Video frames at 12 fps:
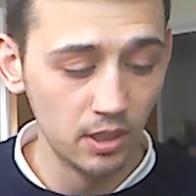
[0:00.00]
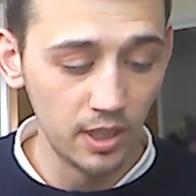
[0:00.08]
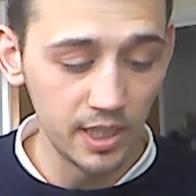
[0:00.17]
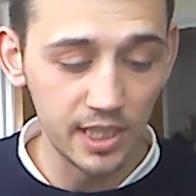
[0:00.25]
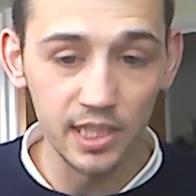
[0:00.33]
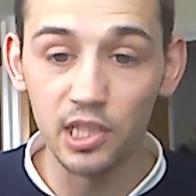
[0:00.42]

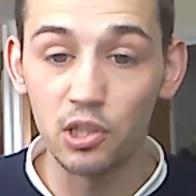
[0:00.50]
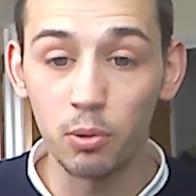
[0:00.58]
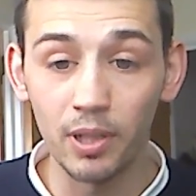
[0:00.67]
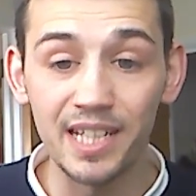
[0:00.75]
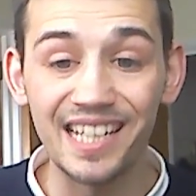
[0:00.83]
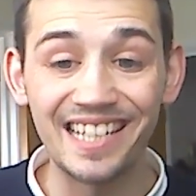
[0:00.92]
This is the
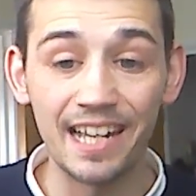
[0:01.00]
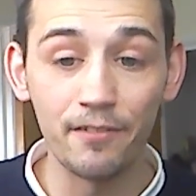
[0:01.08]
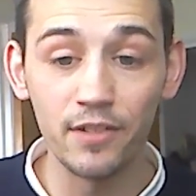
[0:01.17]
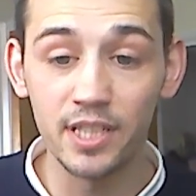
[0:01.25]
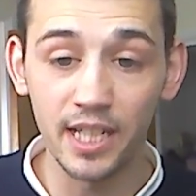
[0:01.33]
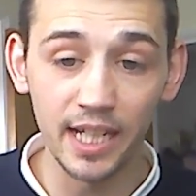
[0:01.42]

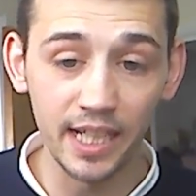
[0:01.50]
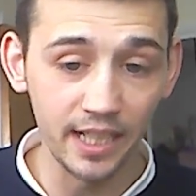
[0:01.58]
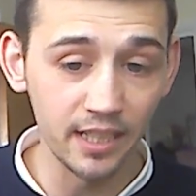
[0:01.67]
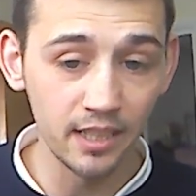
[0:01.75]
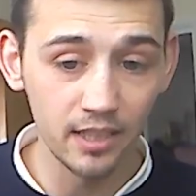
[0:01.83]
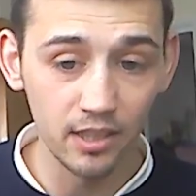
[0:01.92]
2017